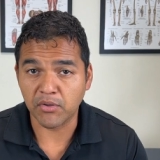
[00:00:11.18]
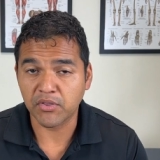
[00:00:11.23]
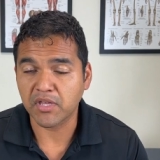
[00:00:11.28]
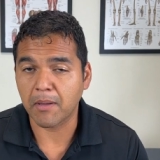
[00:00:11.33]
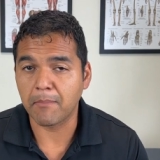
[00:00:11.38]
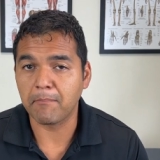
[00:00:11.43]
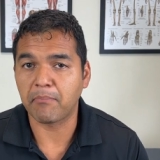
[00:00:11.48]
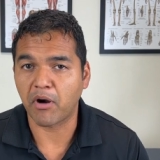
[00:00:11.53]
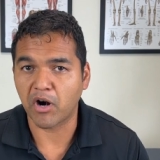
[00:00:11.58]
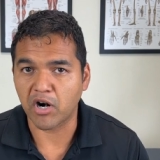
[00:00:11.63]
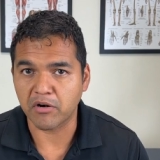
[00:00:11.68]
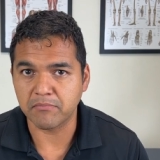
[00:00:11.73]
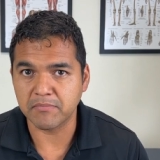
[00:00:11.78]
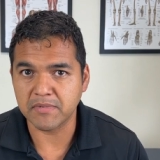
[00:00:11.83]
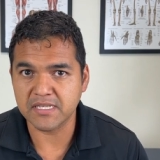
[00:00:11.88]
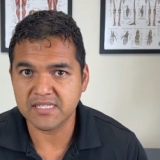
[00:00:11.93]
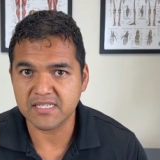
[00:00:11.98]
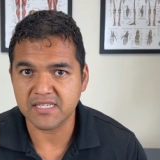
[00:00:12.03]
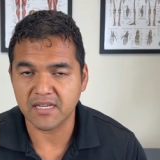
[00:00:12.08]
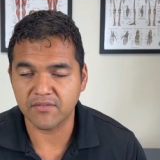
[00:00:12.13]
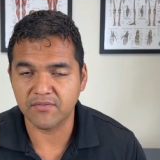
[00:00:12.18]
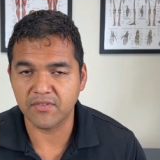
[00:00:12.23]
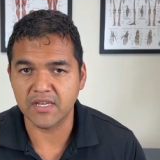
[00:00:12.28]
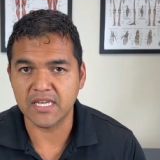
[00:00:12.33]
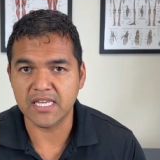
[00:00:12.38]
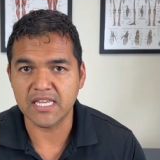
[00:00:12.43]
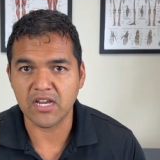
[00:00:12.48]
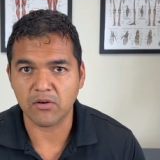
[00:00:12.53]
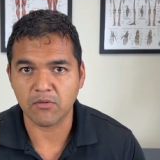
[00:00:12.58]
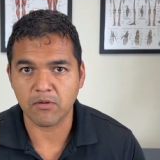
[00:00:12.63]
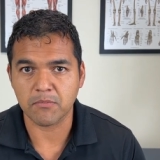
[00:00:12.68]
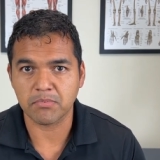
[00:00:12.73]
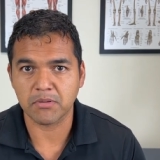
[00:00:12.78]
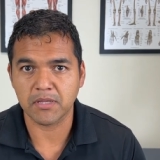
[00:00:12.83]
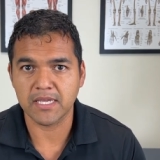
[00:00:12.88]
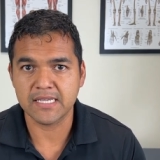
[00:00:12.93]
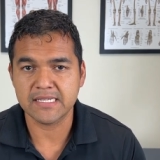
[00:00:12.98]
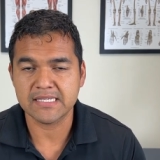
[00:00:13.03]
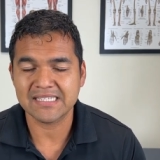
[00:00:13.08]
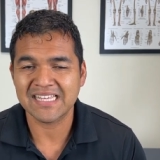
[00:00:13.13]
both compartments of the knee are
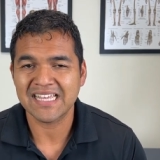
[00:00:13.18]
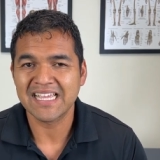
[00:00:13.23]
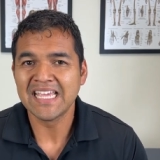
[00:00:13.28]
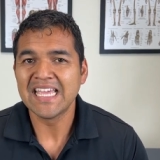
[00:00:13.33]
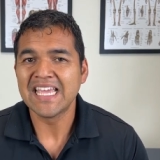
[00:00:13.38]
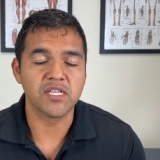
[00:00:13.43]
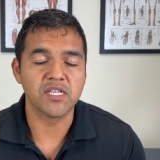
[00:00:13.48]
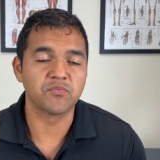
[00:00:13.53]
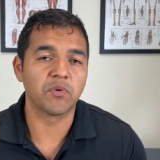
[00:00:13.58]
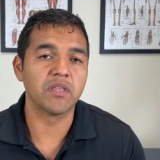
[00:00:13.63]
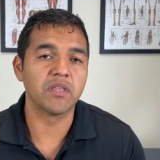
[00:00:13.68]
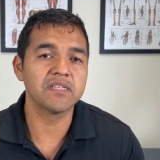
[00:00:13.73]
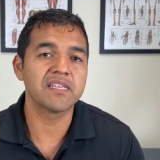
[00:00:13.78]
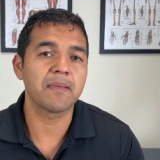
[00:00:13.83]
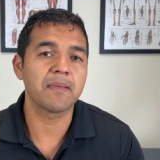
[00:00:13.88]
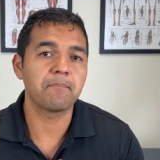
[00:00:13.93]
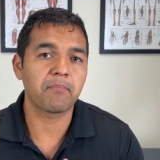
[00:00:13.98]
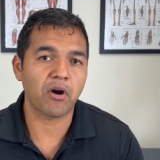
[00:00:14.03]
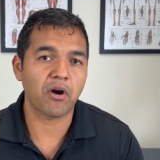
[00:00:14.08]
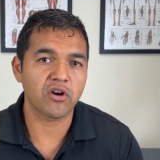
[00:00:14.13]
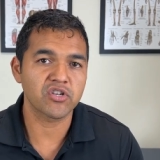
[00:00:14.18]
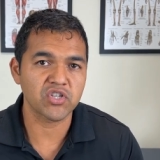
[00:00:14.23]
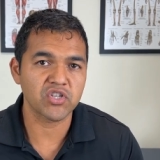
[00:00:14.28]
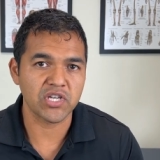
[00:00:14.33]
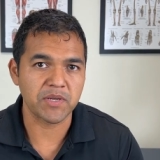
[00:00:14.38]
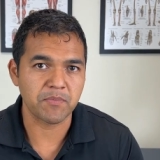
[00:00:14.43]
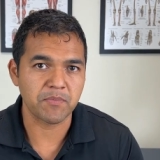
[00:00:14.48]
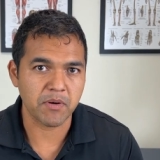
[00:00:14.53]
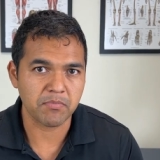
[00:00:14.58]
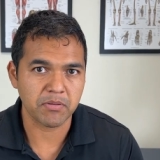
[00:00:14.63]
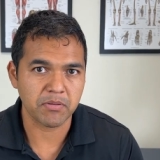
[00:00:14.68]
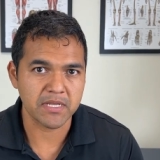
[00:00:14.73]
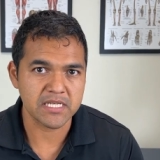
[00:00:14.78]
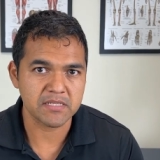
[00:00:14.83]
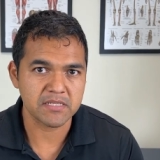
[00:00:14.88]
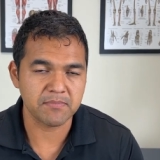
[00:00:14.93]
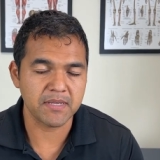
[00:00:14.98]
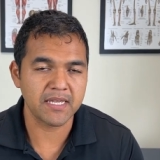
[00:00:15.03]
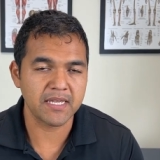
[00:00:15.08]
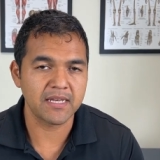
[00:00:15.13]
replaced, as well as a partial knee
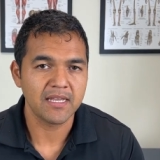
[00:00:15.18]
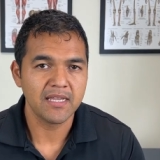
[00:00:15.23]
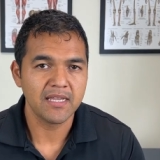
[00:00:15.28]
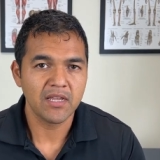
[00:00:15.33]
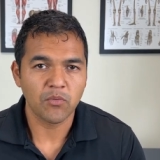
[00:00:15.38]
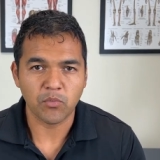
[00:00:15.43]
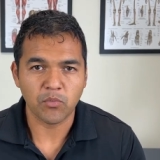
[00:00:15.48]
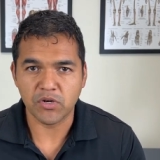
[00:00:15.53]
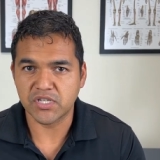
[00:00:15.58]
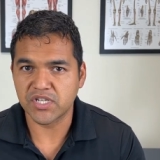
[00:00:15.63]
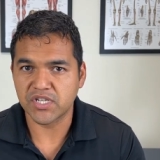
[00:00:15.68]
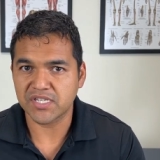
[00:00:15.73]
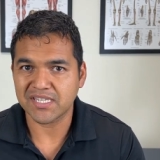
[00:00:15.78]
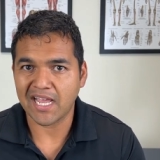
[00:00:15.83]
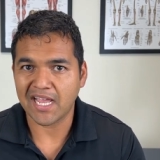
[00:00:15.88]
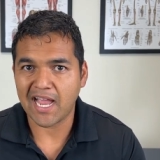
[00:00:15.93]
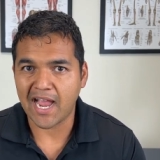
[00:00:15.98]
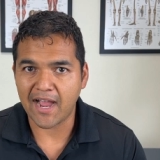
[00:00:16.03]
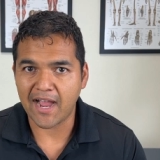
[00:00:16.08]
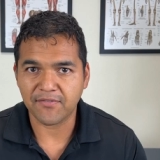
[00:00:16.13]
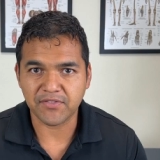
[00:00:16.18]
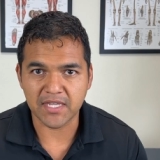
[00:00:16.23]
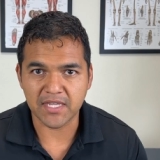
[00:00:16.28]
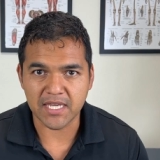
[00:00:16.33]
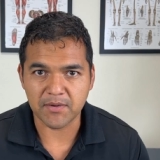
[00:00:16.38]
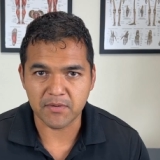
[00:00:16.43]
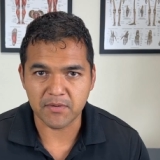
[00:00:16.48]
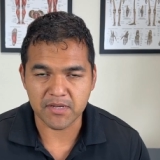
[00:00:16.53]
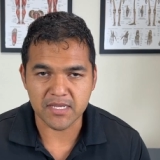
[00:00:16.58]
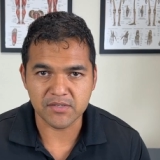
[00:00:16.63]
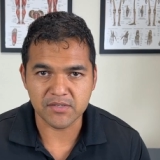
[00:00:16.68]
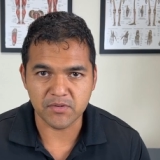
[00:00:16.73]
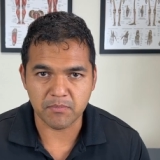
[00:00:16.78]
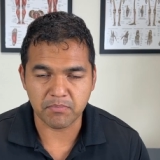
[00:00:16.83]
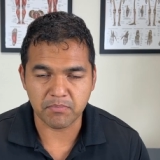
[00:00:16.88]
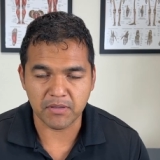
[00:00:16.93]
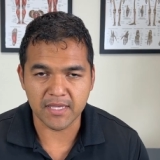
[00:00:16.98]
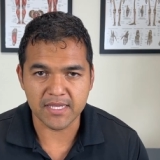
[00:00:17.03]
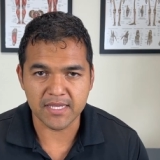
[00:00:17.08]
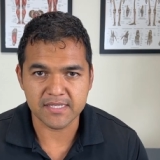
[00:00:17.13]
replacement where just half the knee is
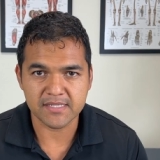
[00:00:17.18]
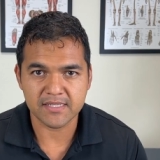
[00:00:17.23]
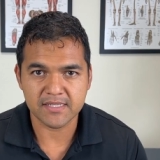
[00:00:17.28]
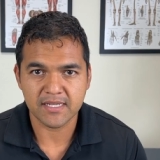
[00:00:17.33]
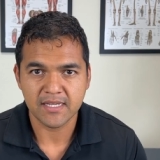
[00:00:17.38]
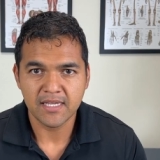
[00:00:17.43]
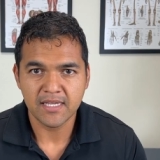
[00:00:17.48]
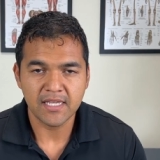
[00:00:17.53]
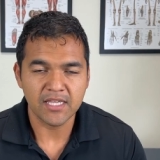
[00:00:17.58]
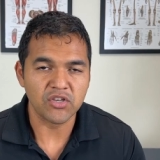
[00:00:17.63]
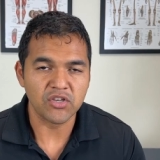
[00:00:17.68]
replaced,